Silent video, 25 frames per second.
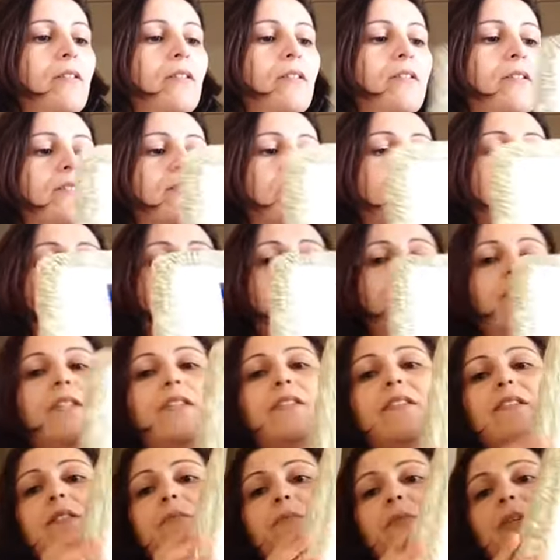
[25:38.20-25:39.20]
So
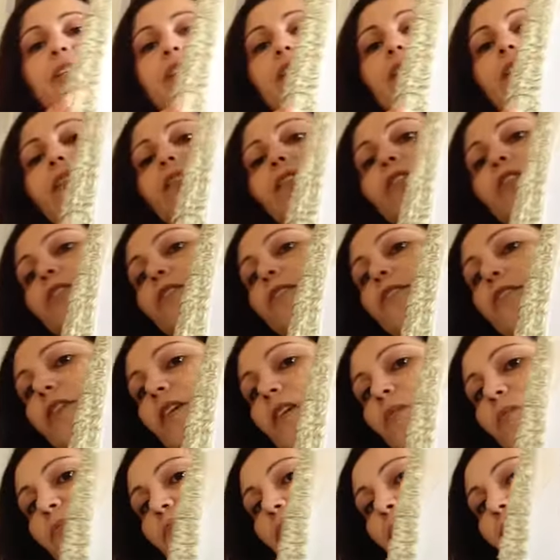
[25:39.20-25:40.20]
this has been in a
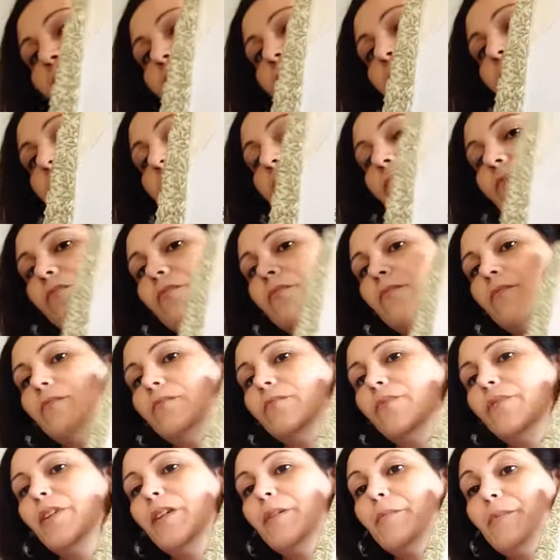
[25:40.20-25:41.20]
Q-snap
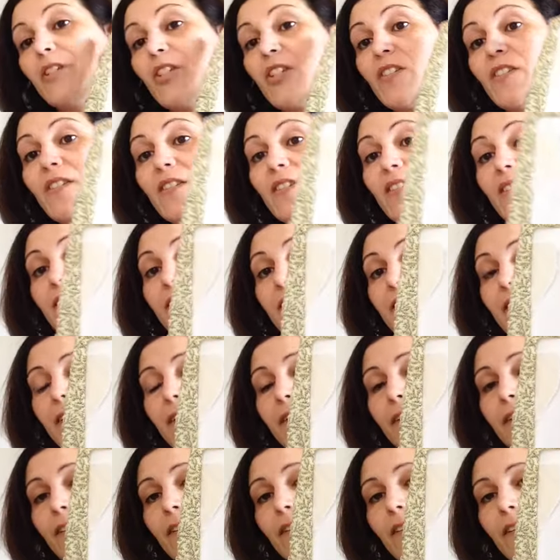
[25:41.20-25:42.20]
pretty much since I
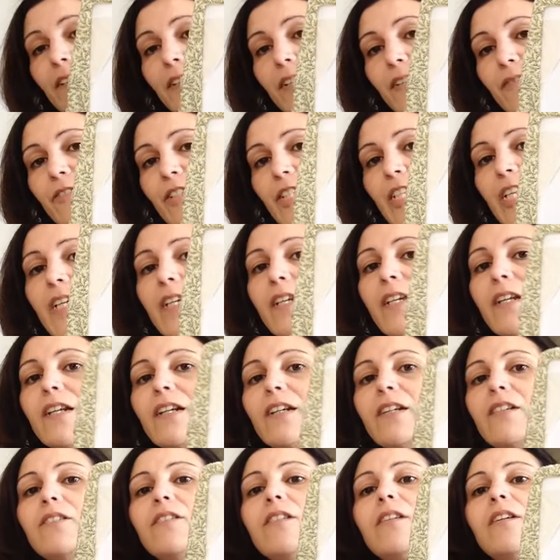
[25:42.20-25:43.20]
started it. I never take it
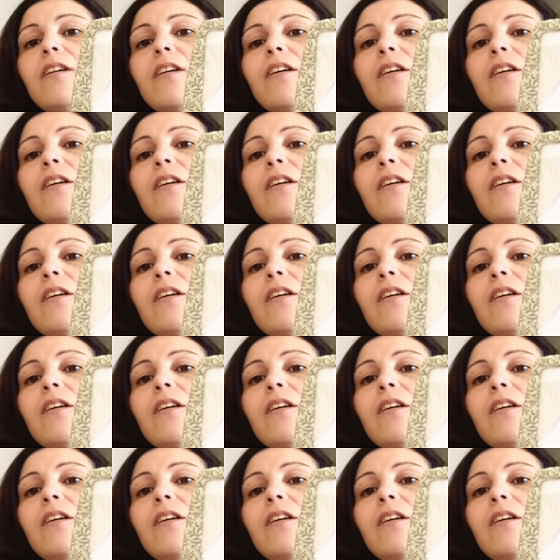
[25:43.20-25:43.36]
out,